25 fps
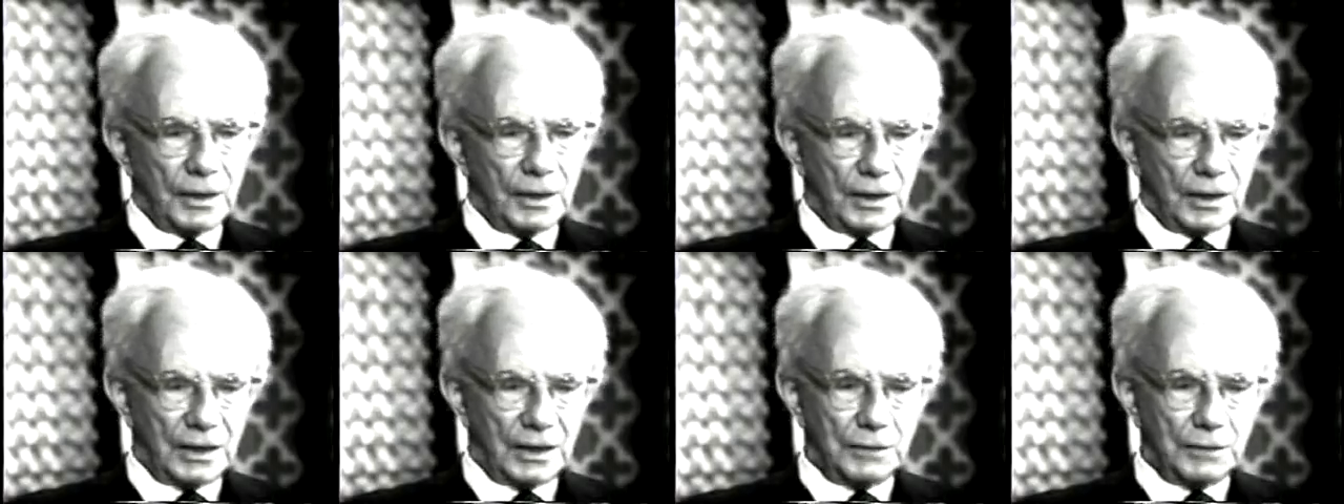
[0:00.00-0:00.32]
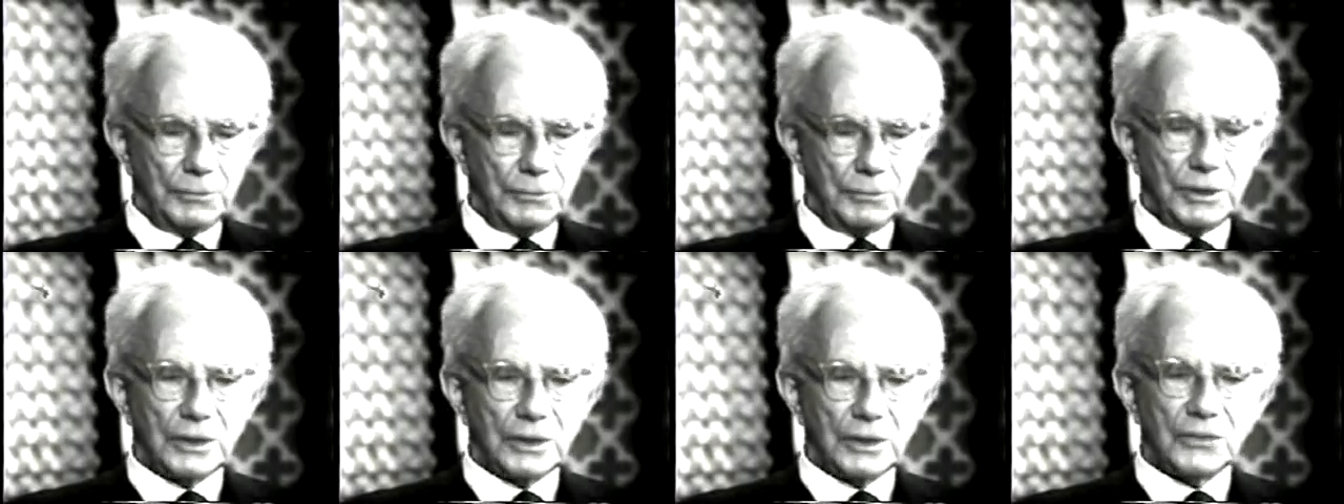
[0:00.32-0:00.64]

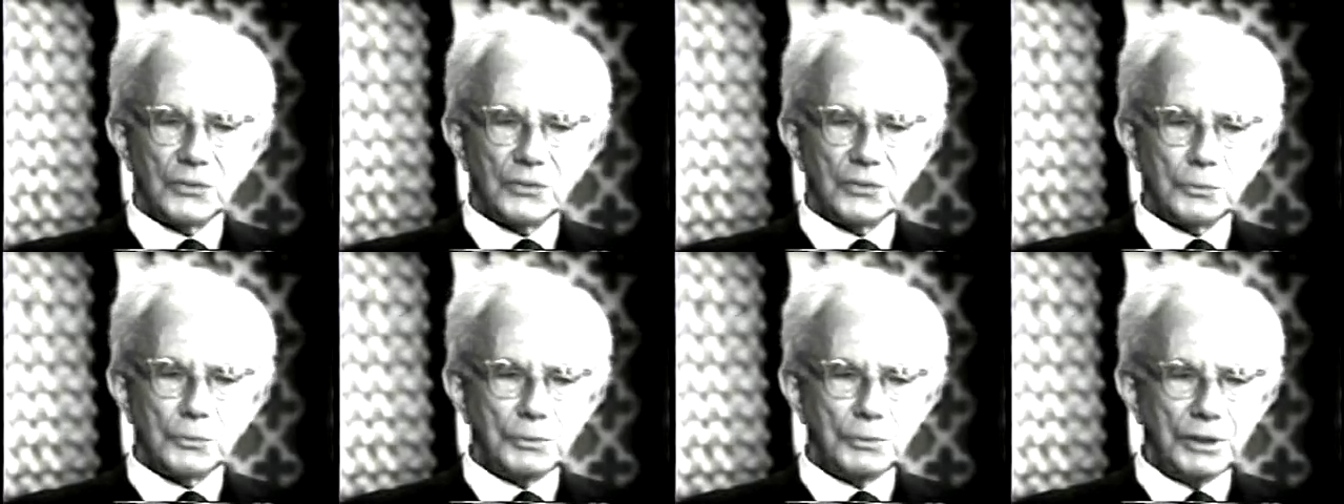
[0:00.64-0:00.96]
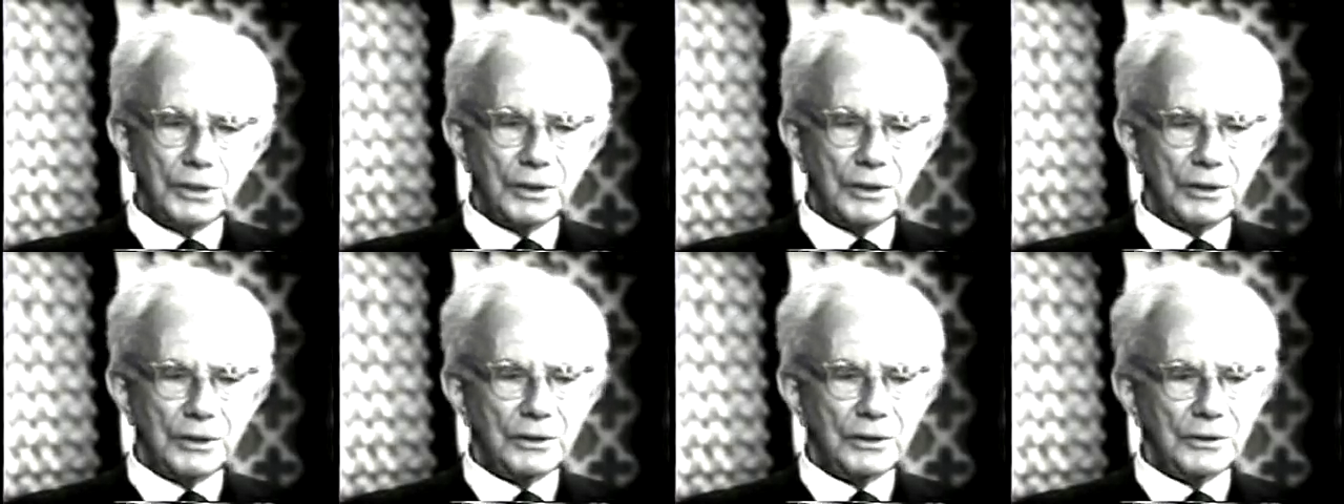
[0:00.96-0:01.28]
can be
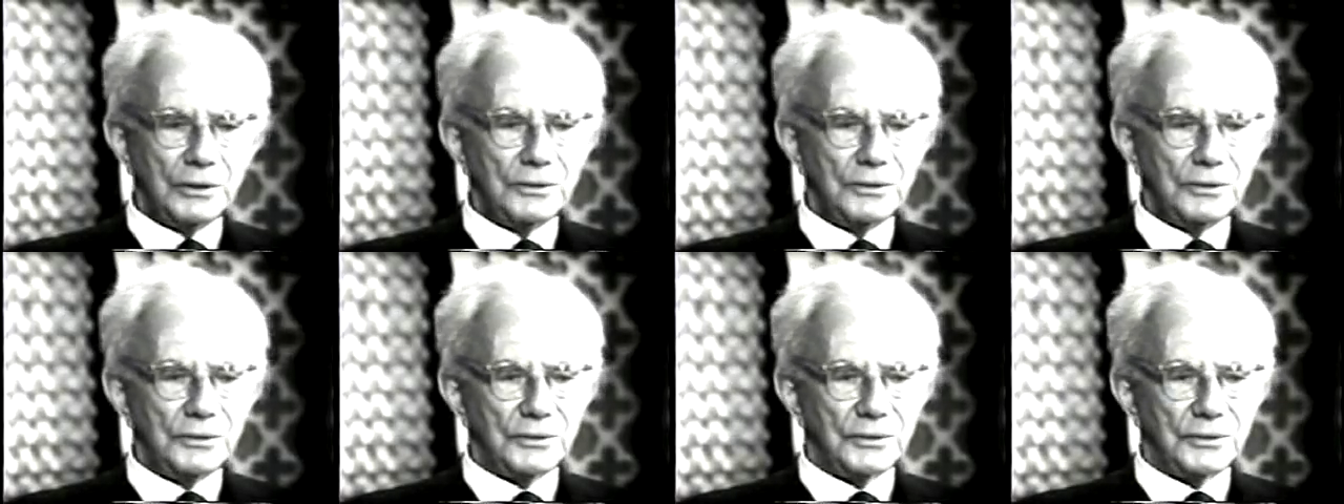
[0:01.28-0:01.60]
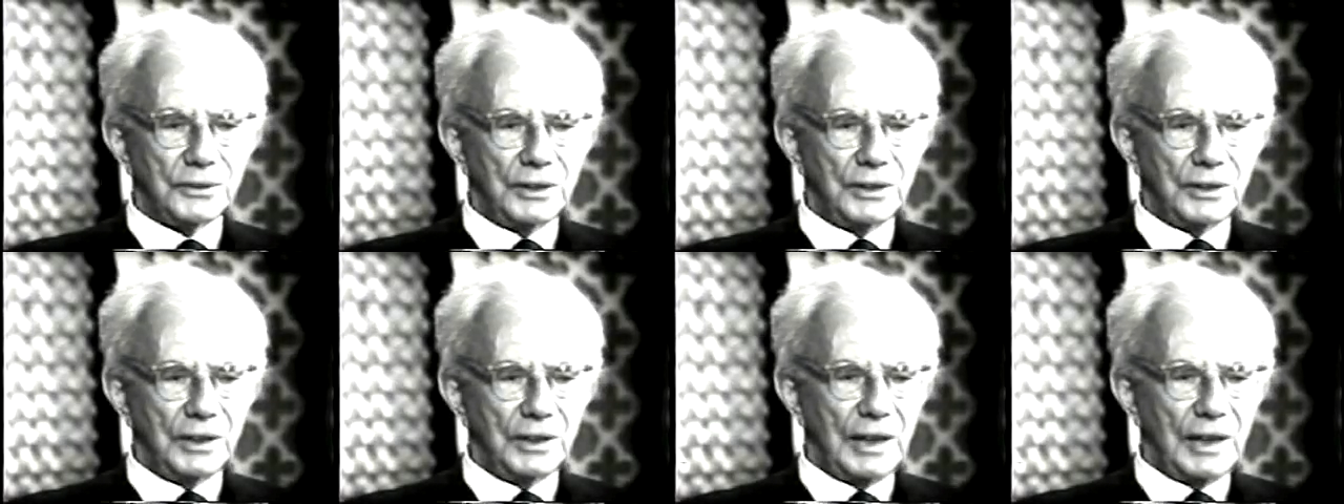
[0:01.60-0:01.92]
experienced
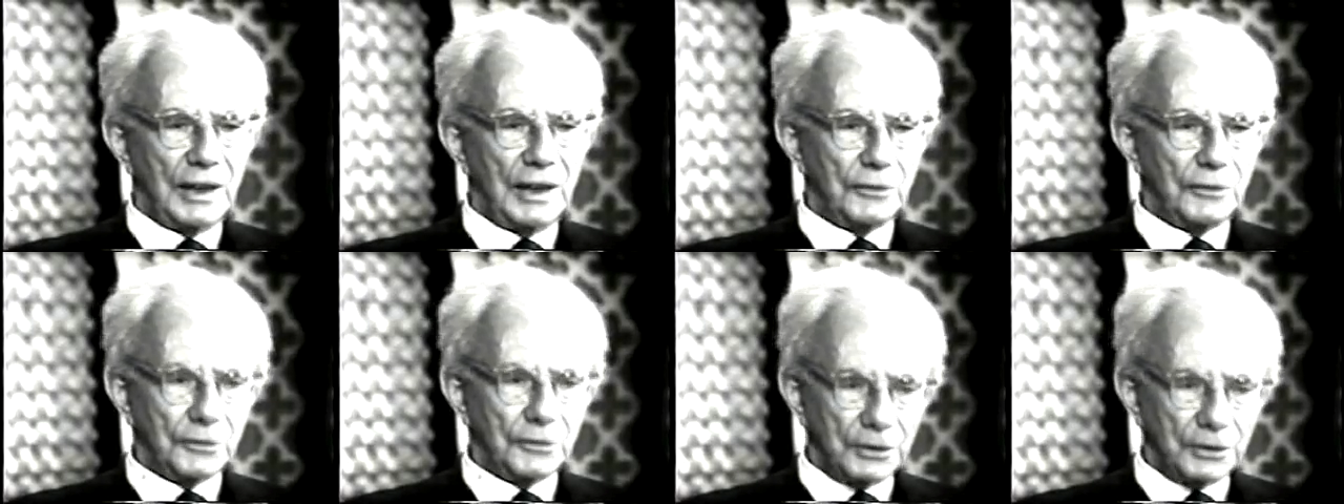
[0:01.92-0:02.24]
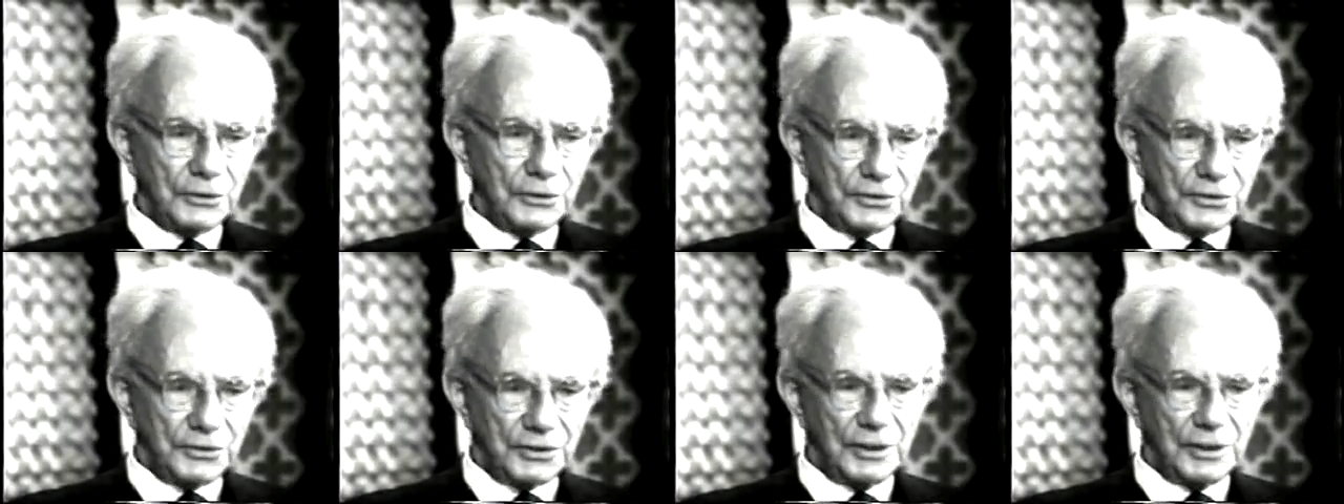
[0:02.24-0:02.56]
in
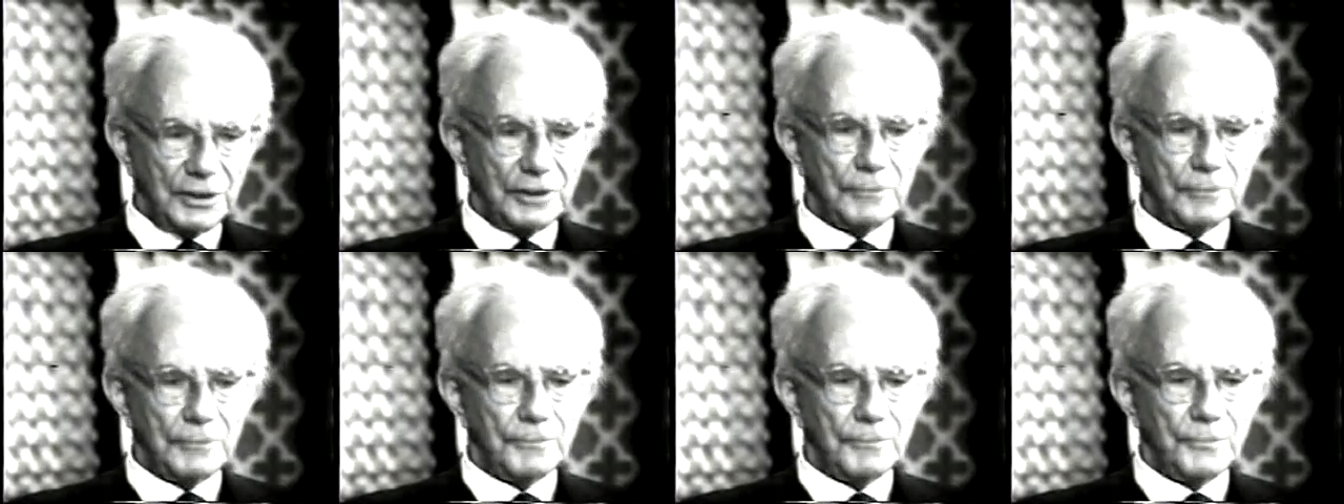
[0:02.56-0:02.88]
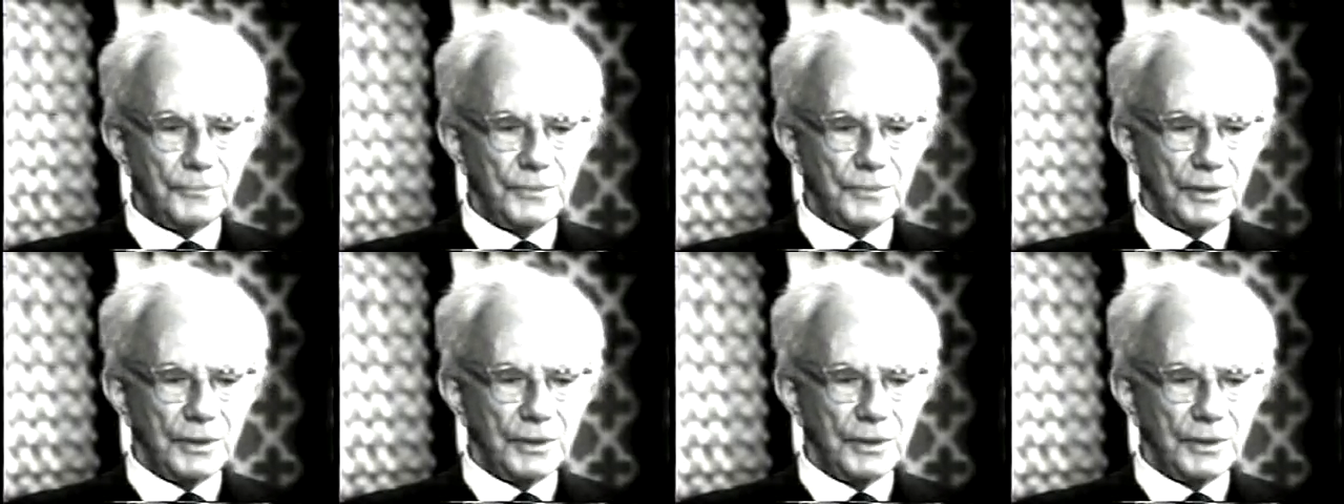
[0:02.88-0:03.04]
everything